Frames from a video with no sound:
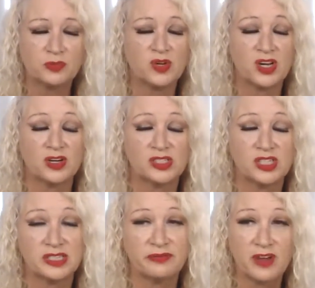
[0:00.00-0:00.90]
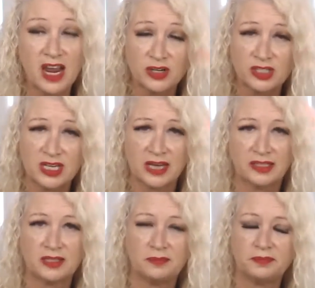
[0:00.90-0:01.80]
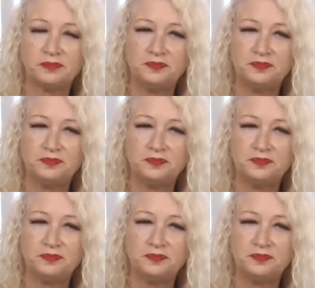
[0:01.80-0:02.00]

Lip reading: in regards to fire signs.